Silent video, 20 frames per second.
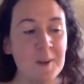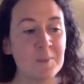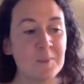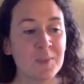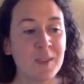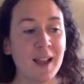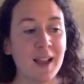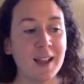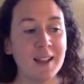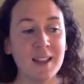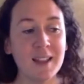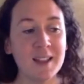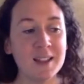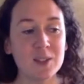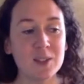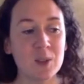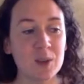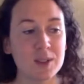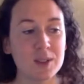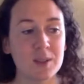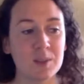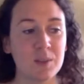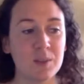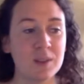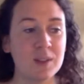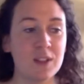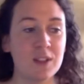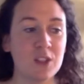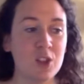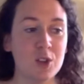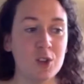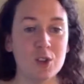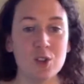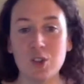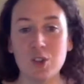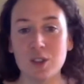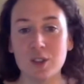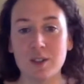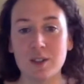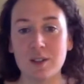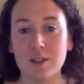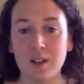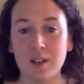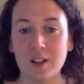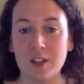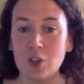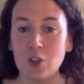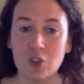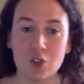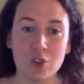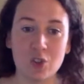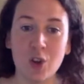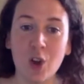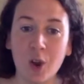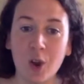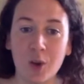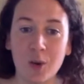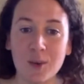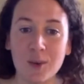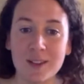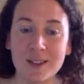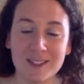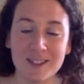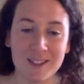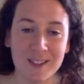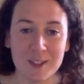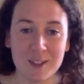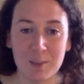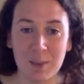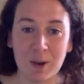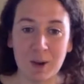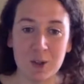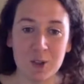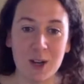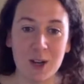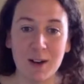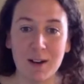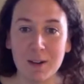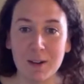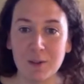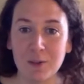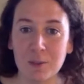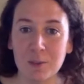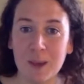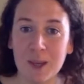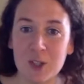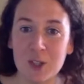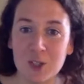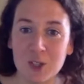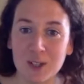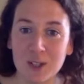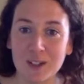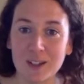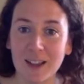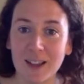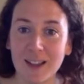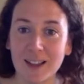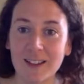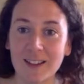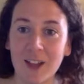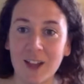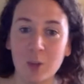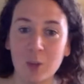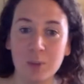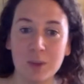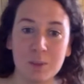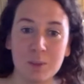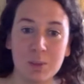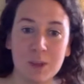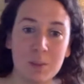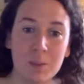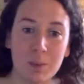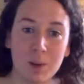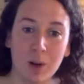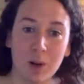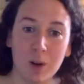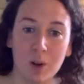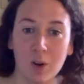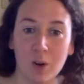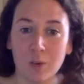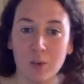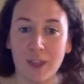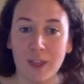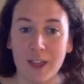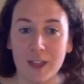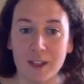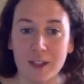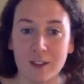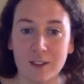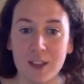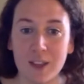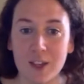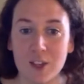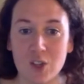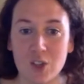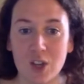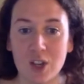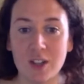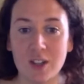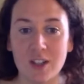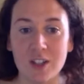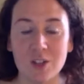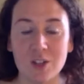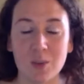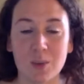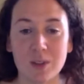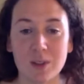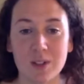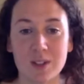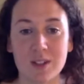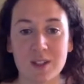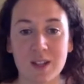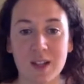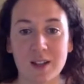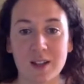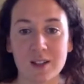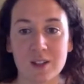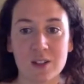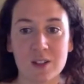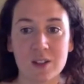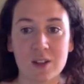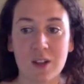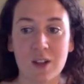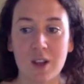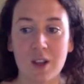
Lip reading: Mm-hmm. And that's not something that you can just know. It's about sharing information and helping people along their journey to understand